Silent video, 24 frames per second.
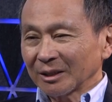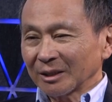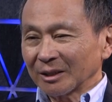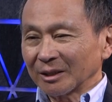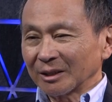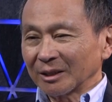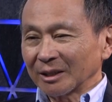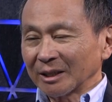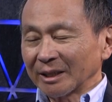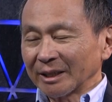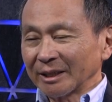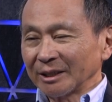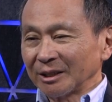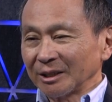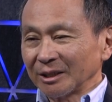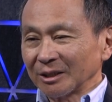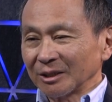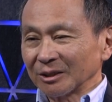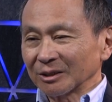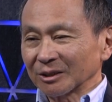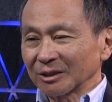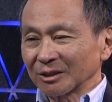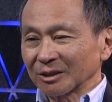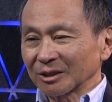uh,
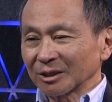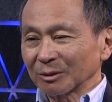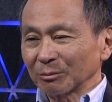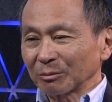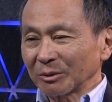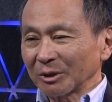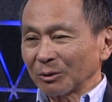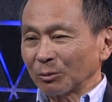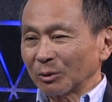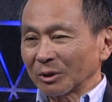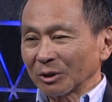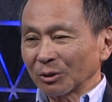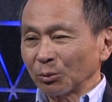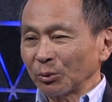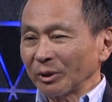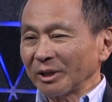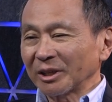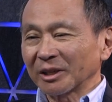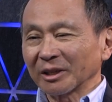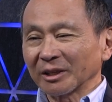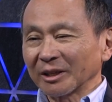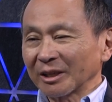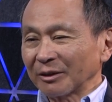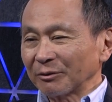ideas that simply want to
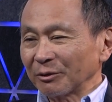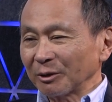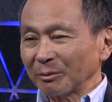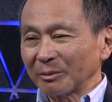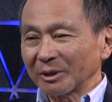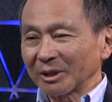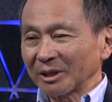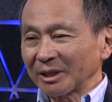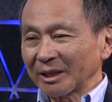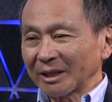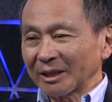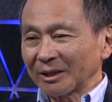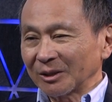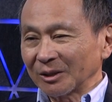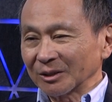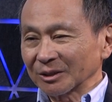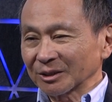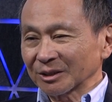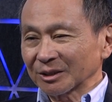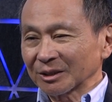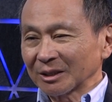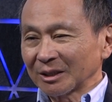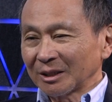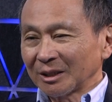weaken everybody
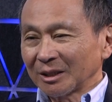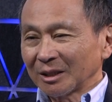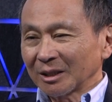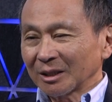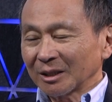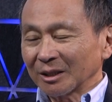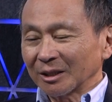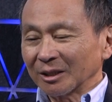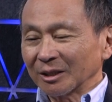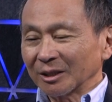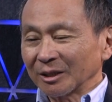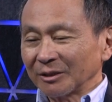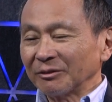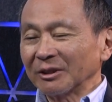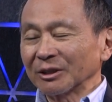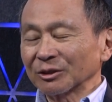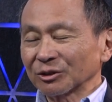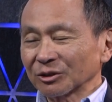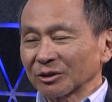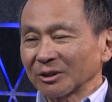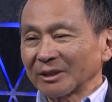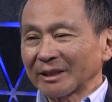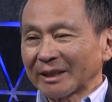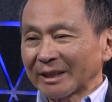else. Uh,
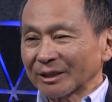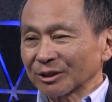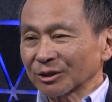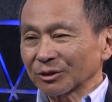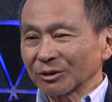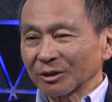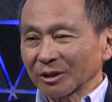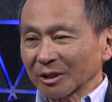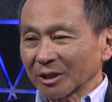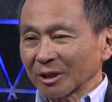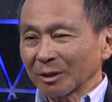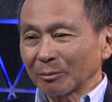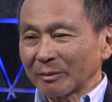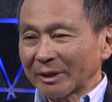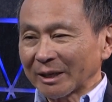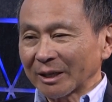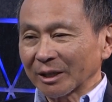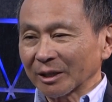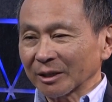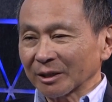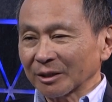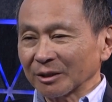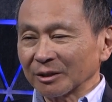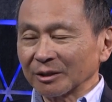eventually, that's going to come
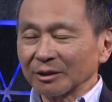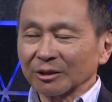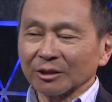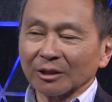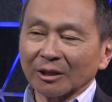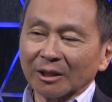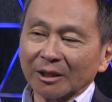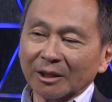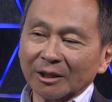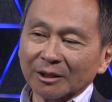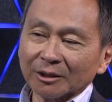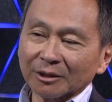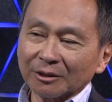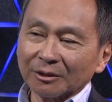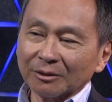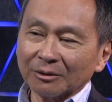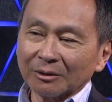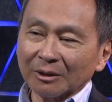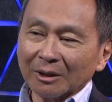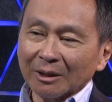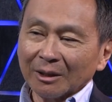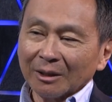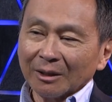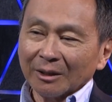back uh, to haunt
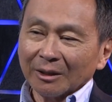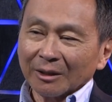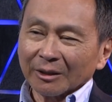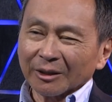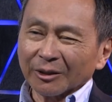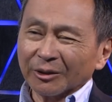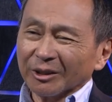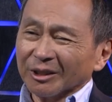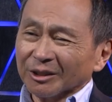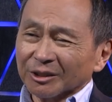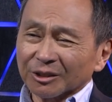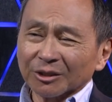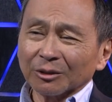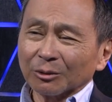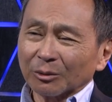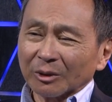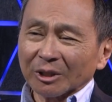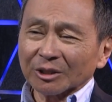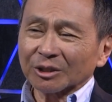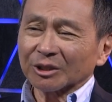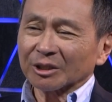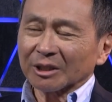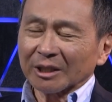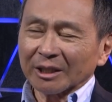you. There is no
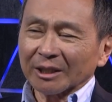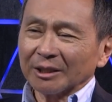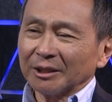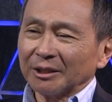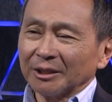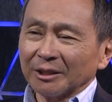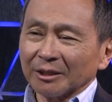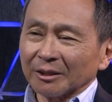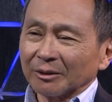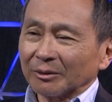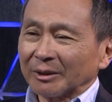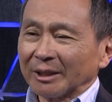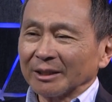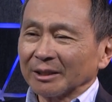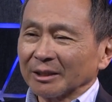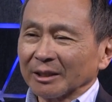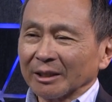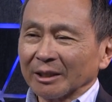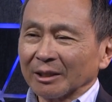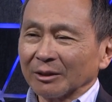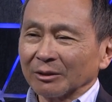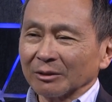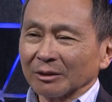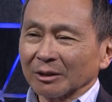Russian idea Russia
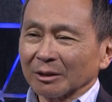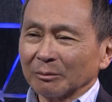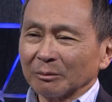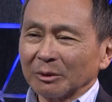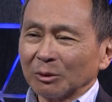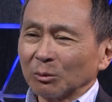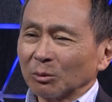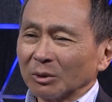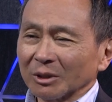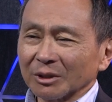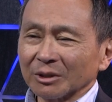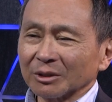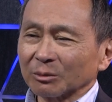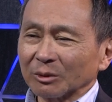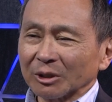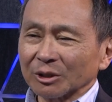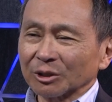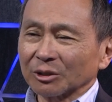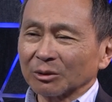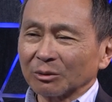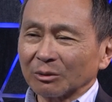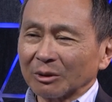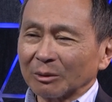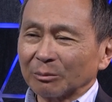right now. I mean, what does
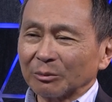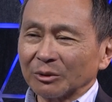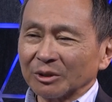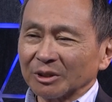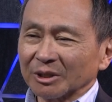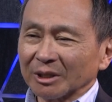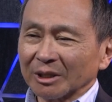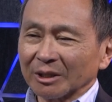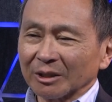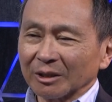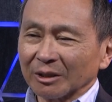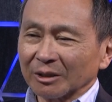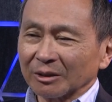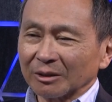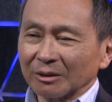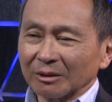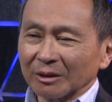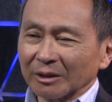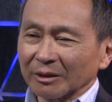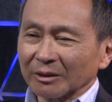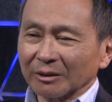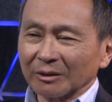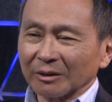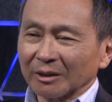Russia represent
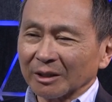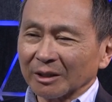other